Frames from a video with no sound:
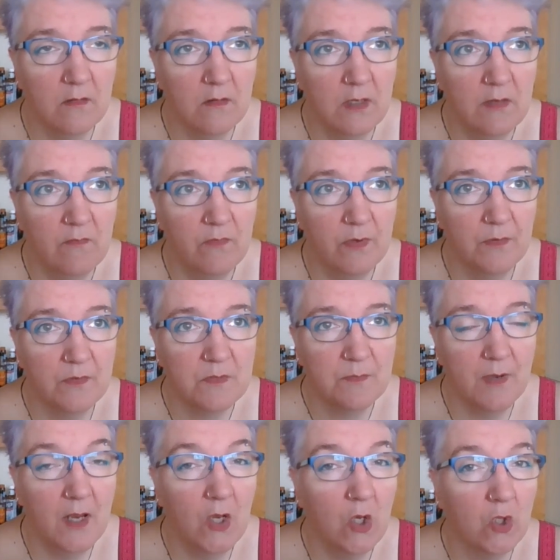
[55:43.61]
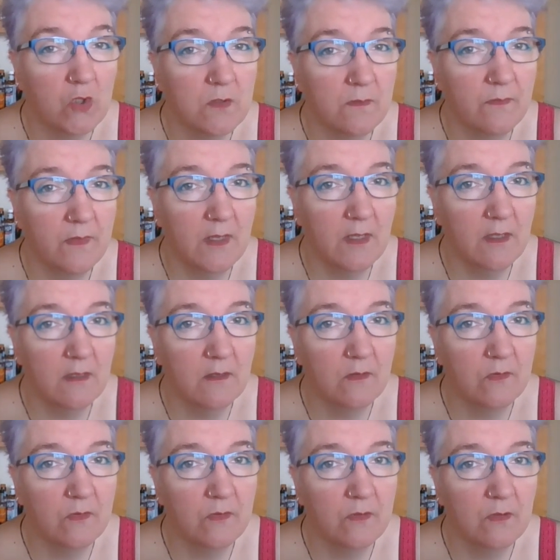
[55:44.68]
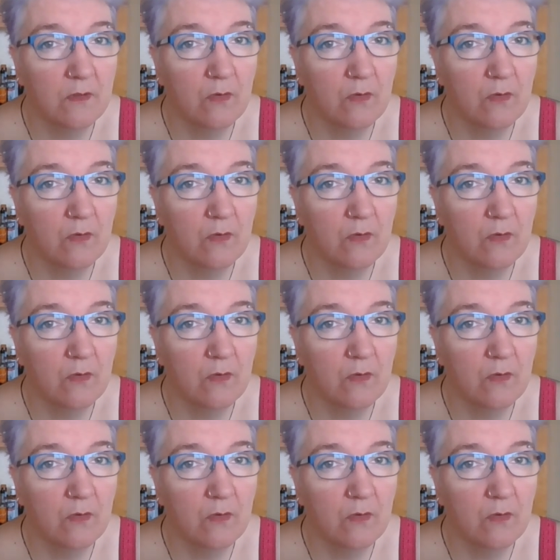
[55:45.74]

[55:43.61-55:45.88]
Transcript: influenced by a lot of things,